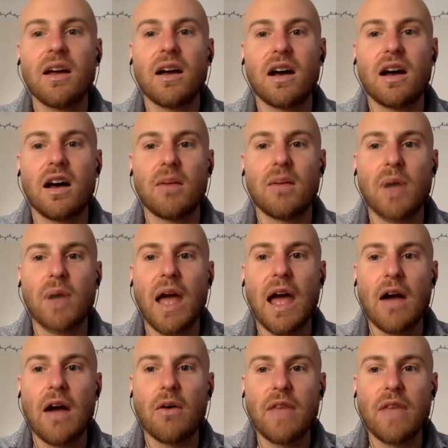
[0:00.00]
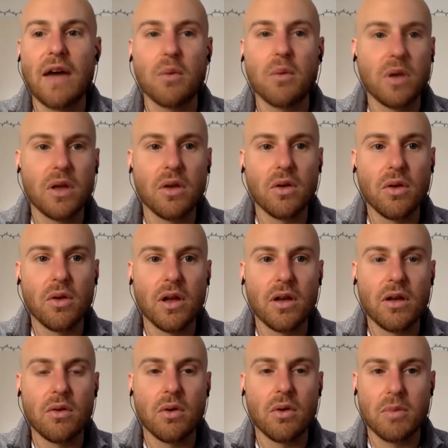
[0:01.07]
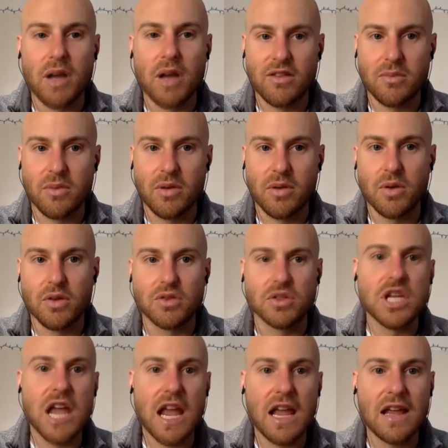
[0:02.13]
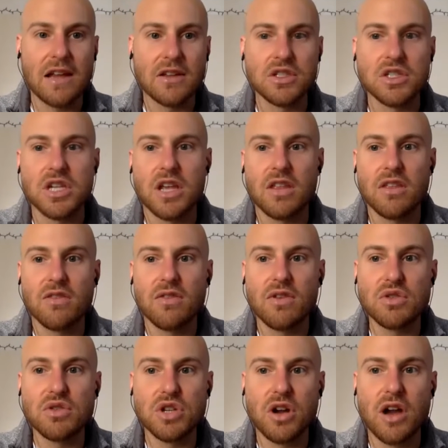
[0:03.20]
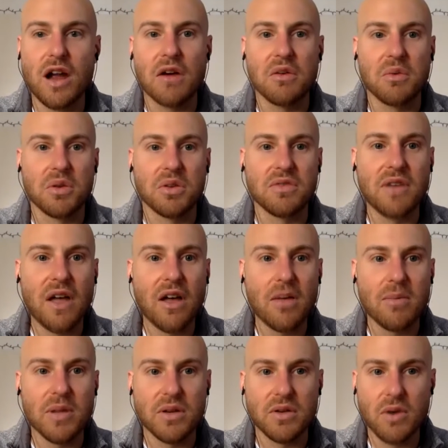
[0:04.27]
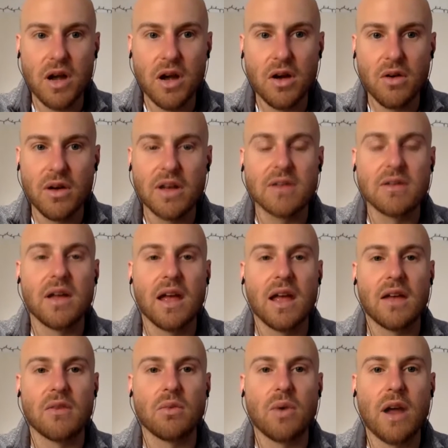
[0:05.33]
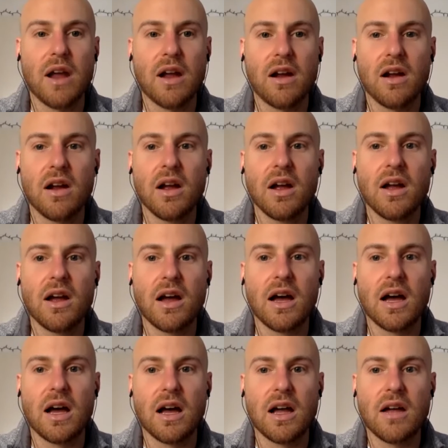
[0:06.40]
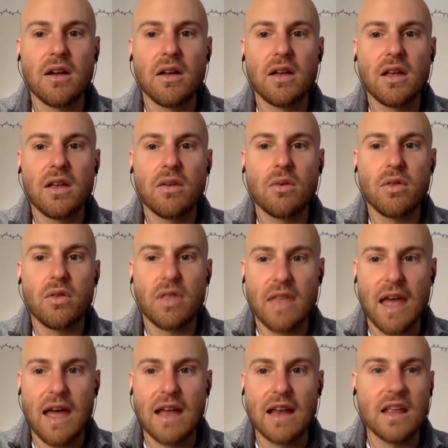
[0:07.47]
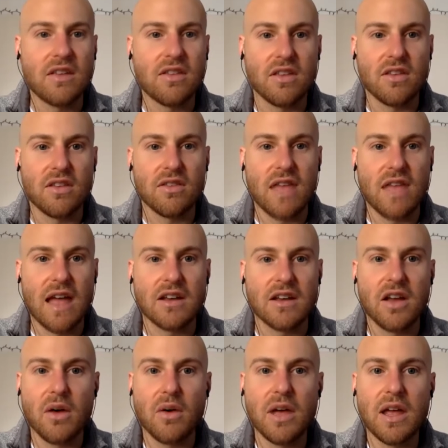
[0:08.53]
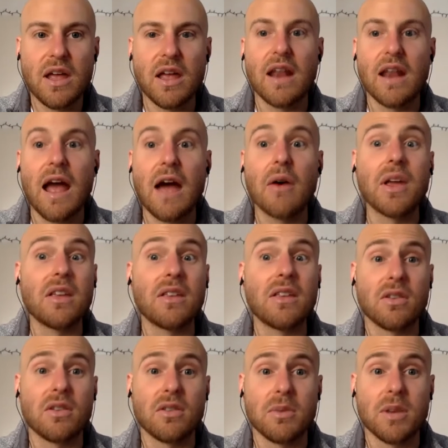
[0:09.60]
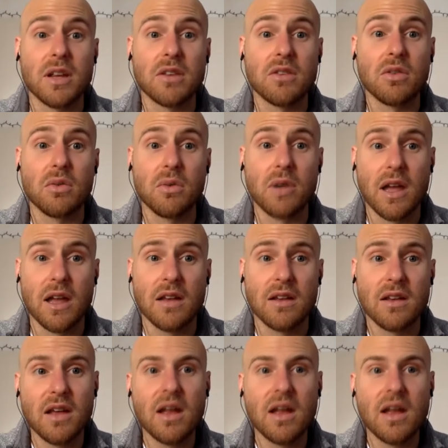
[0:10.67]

how that will or possibly will change in the future, how it will develop and grow, and where that he sees that going and how he's contributing to it.